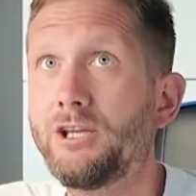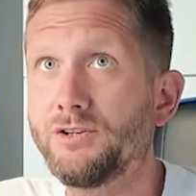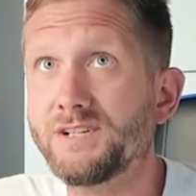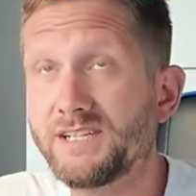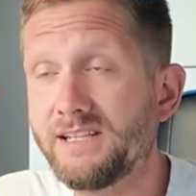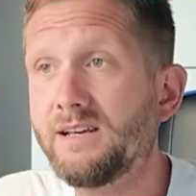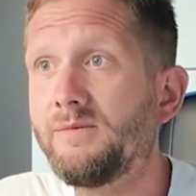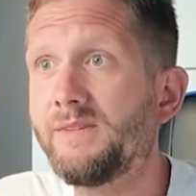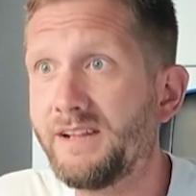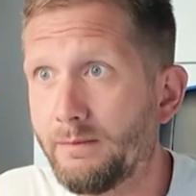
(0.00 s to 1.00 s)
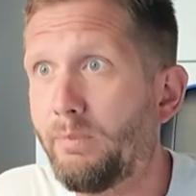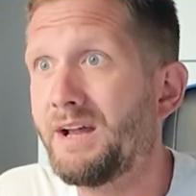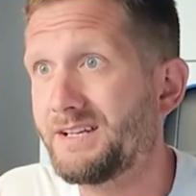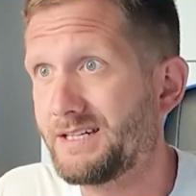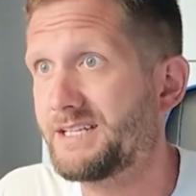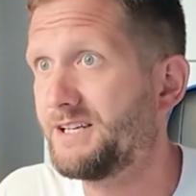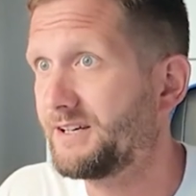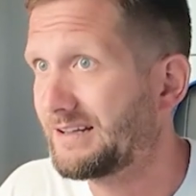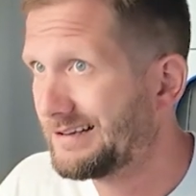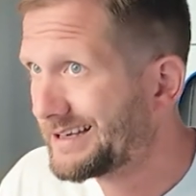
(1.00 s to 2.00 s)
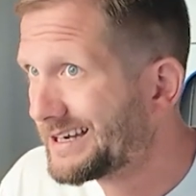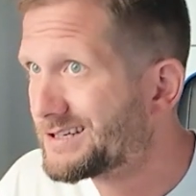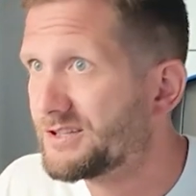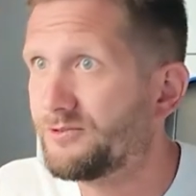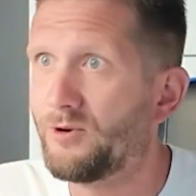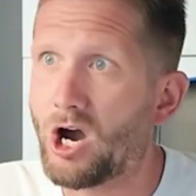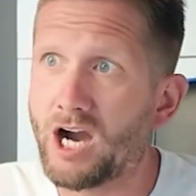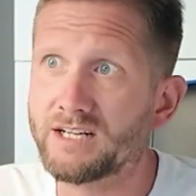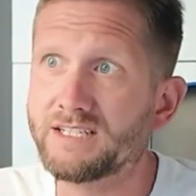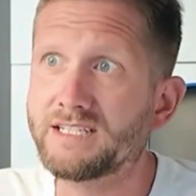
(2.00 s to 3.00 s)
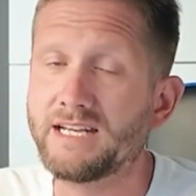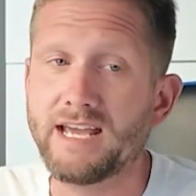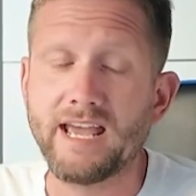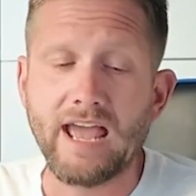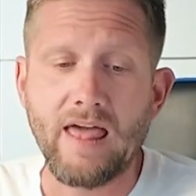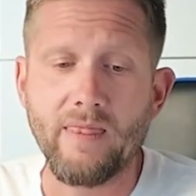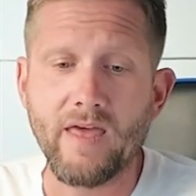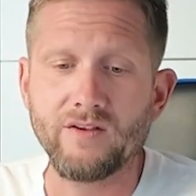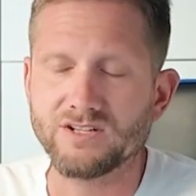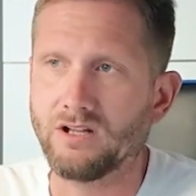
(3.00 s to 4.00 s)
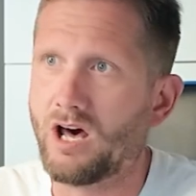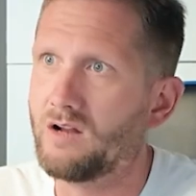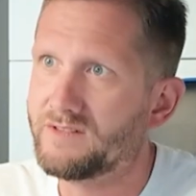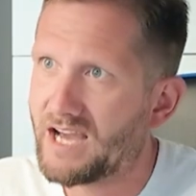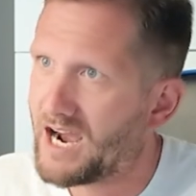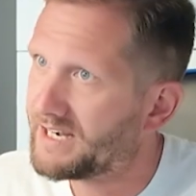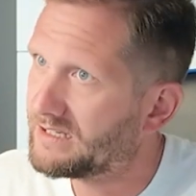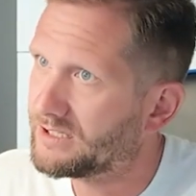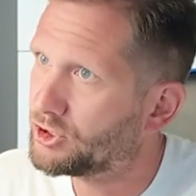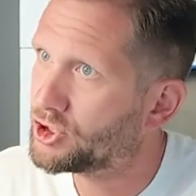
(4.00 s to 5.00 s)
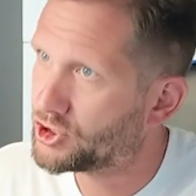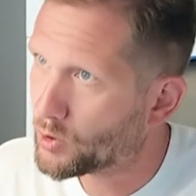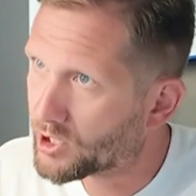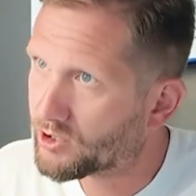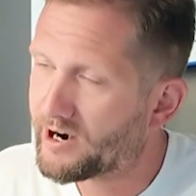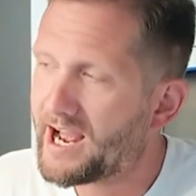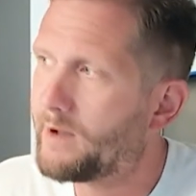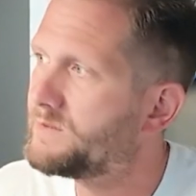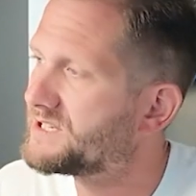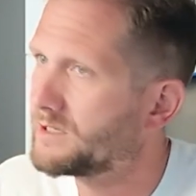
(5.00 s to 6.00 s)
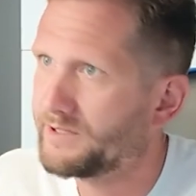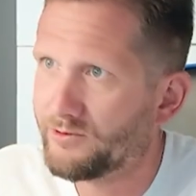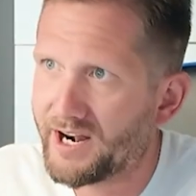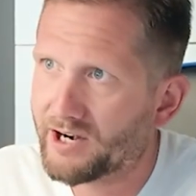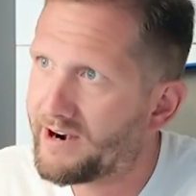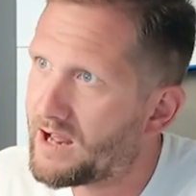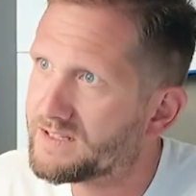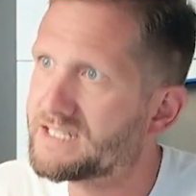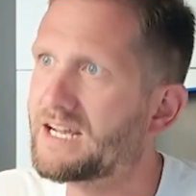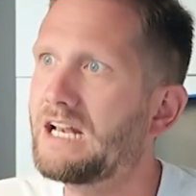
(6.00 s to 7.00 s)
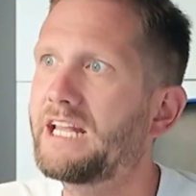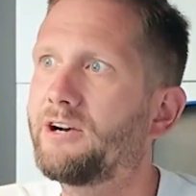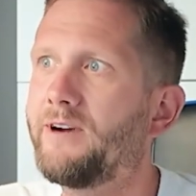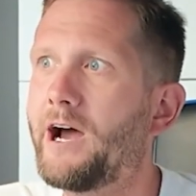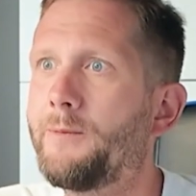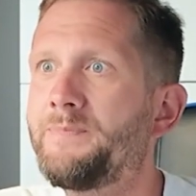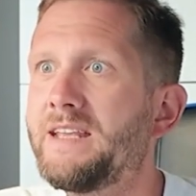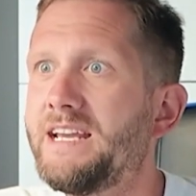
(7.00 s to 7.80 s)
You'll see them in abundance here, clinging to the rocks. And then there's a lot of tiny little shore crabs that'll be running around, scuttling around.